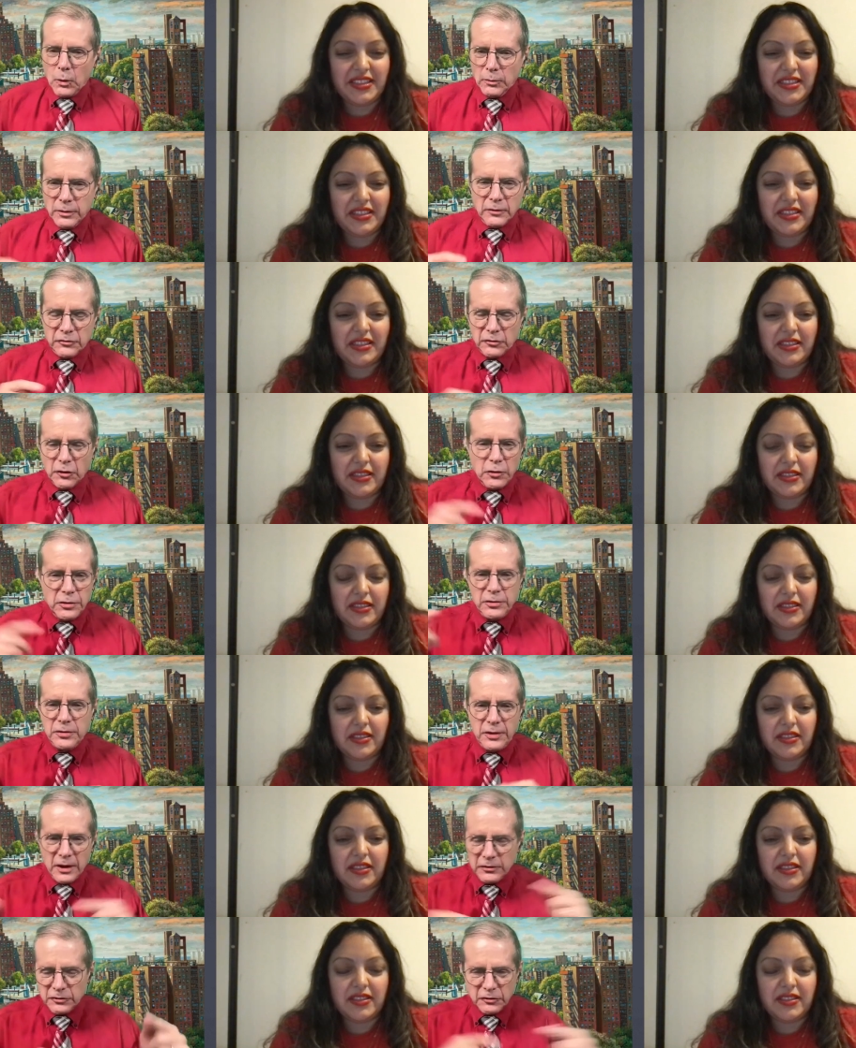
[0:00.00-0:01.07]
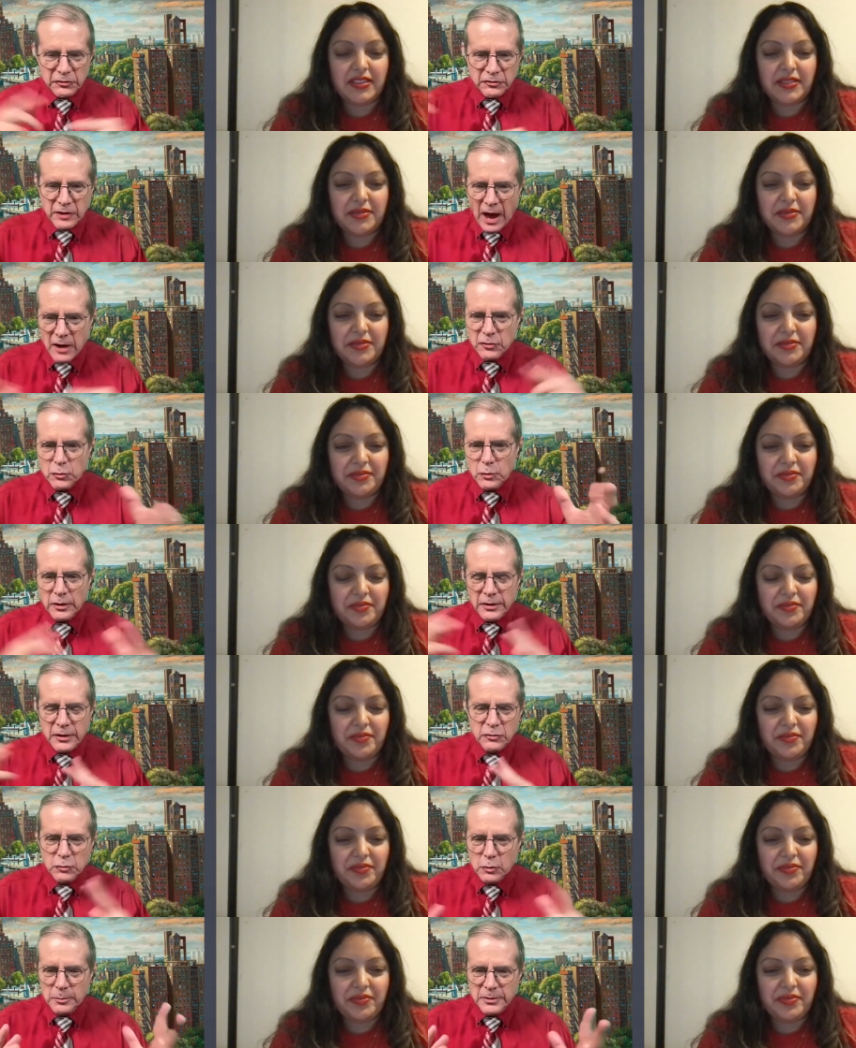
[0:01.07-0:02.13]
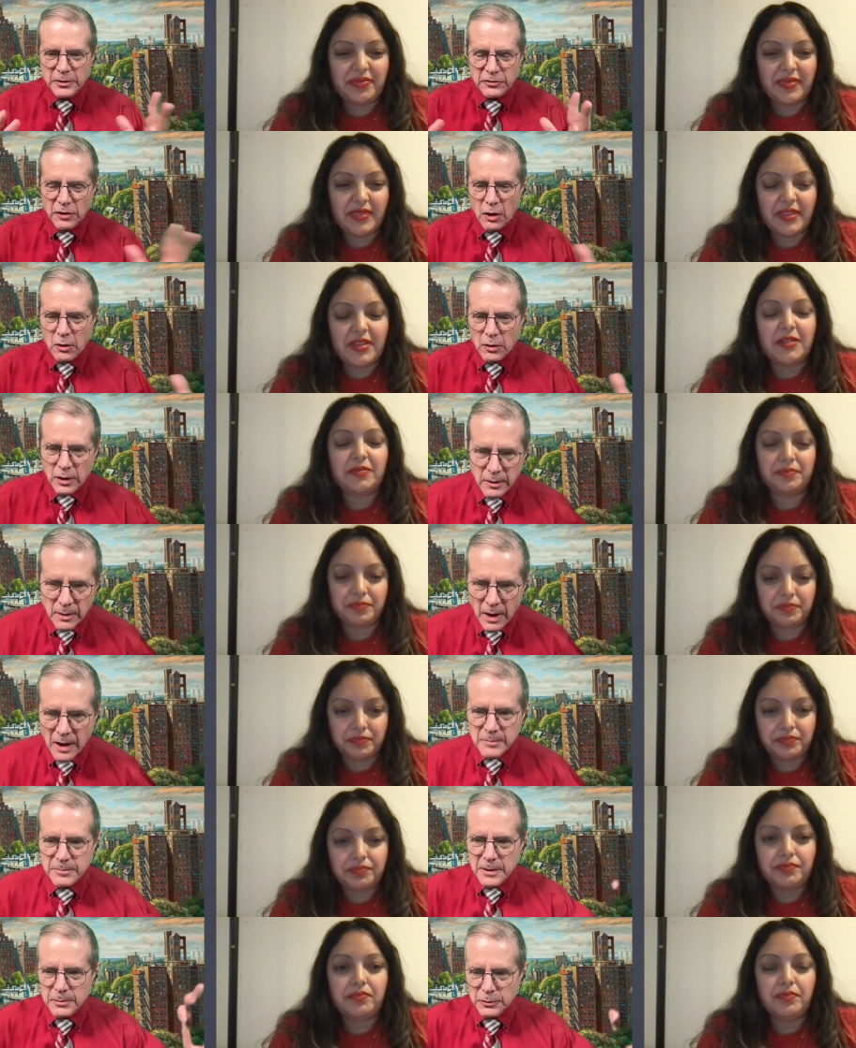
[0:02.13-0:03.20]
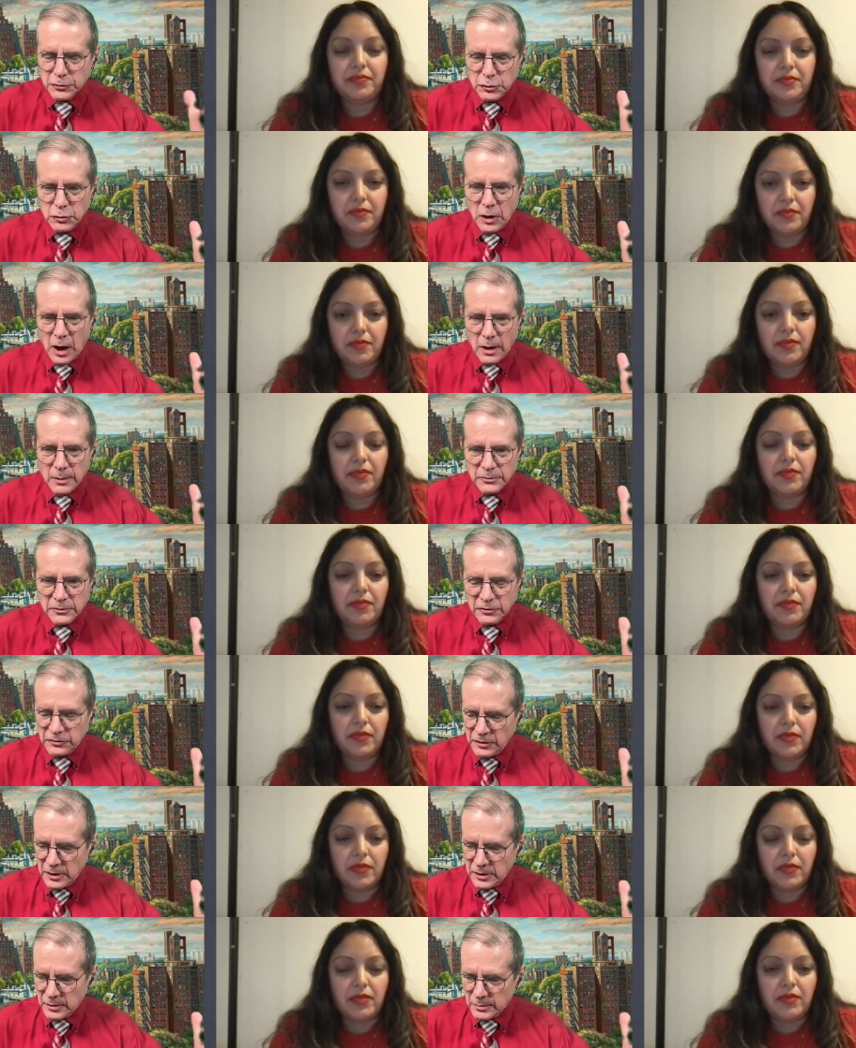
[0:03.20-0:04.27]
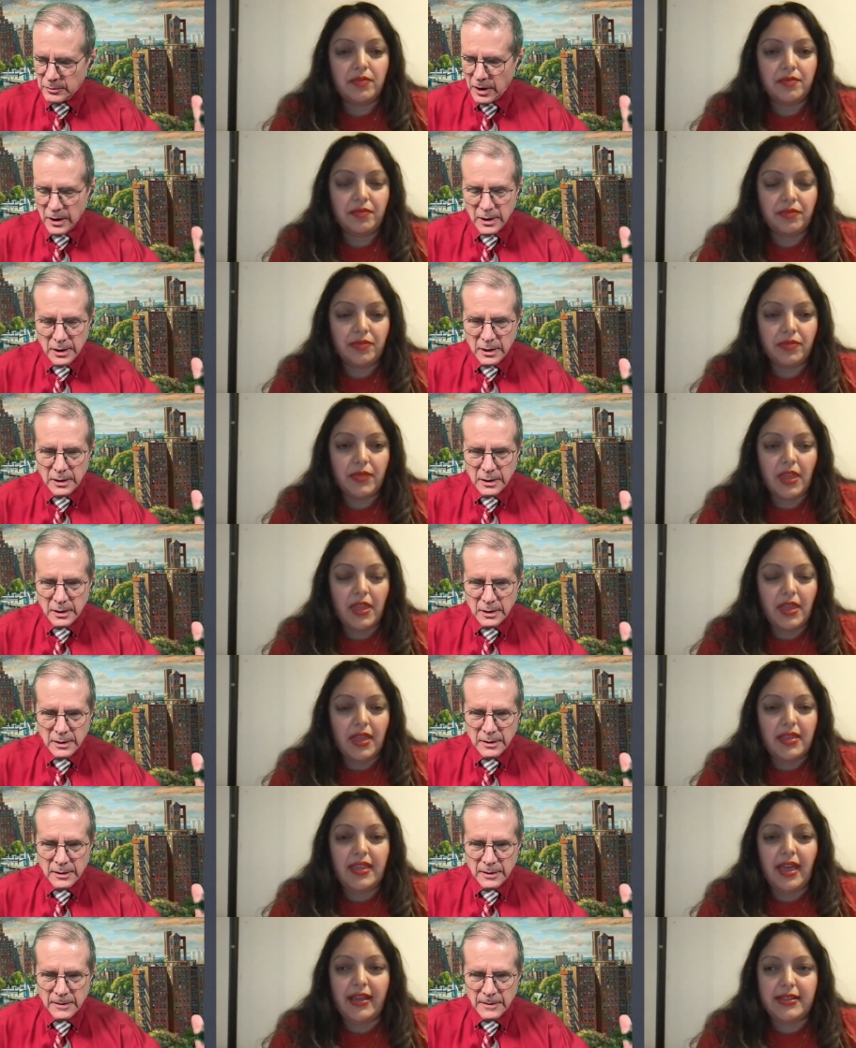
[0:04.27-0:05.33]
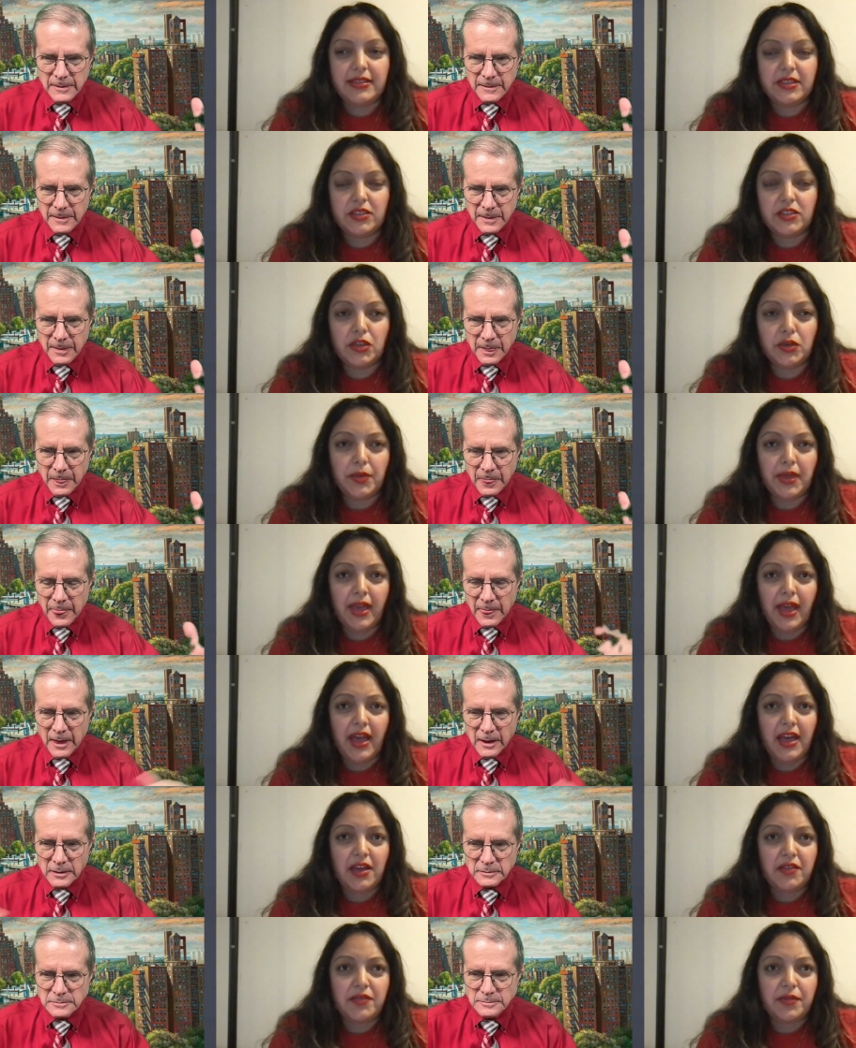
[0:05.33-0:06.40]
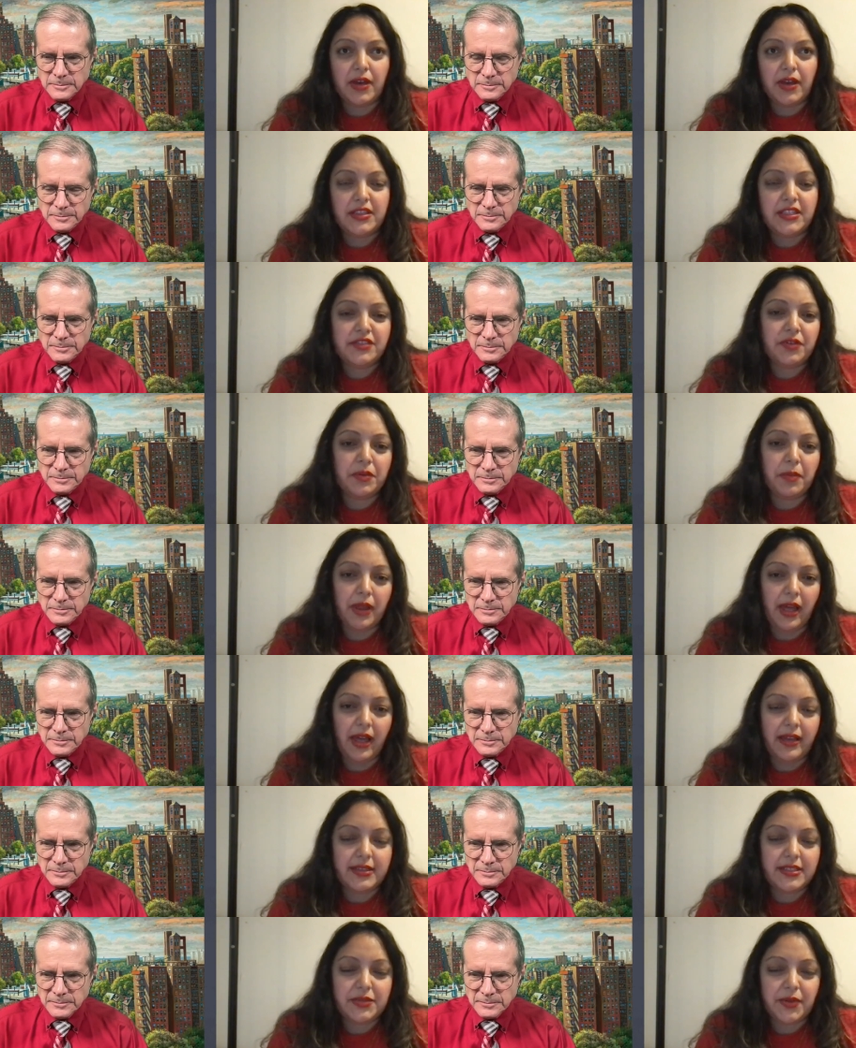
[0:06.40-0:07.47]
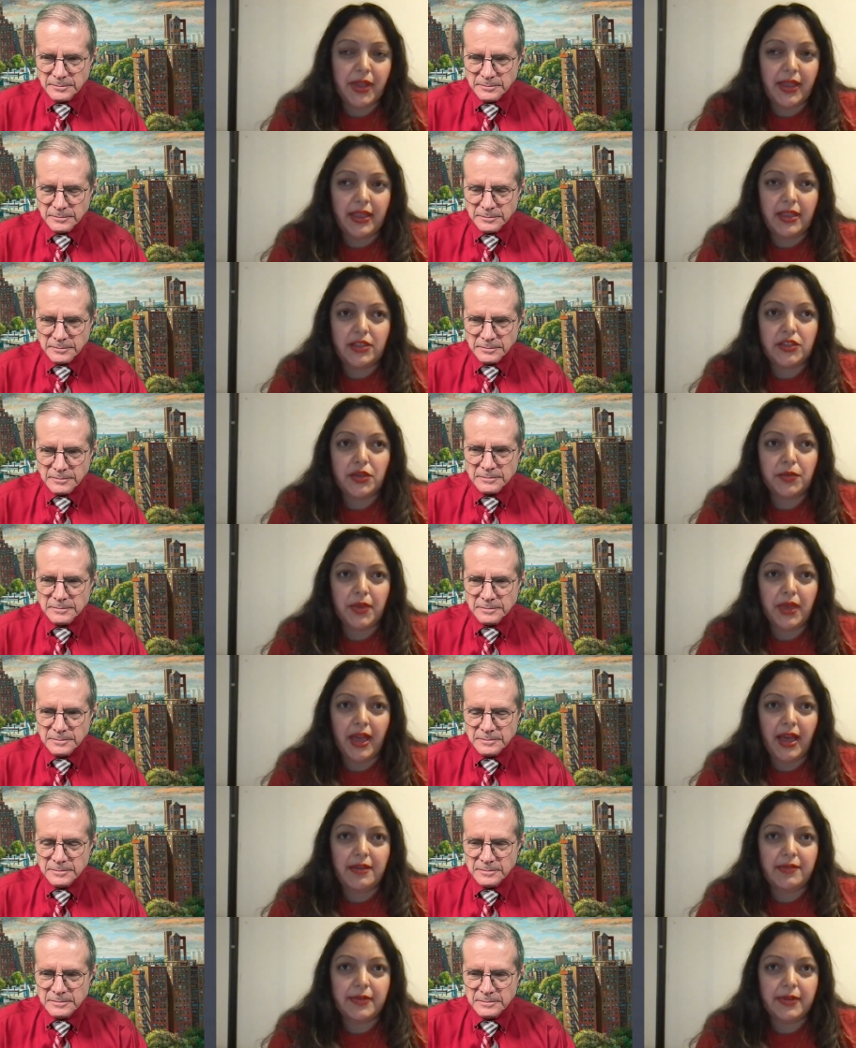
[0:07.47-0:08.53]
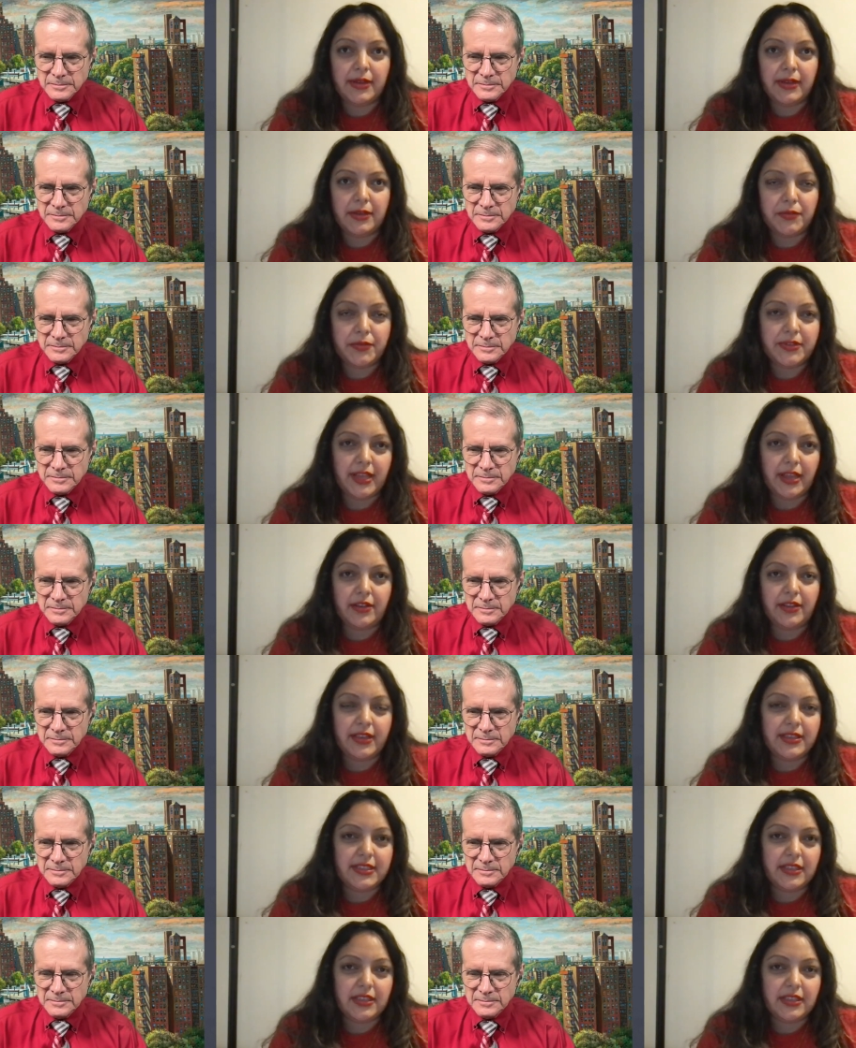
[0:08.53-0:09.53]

Speaker 1: so there's a schedule these will be shown and, and people do come to see them right
Speaker 2: yes so we have uh, different blocks right so we have uh, for saturday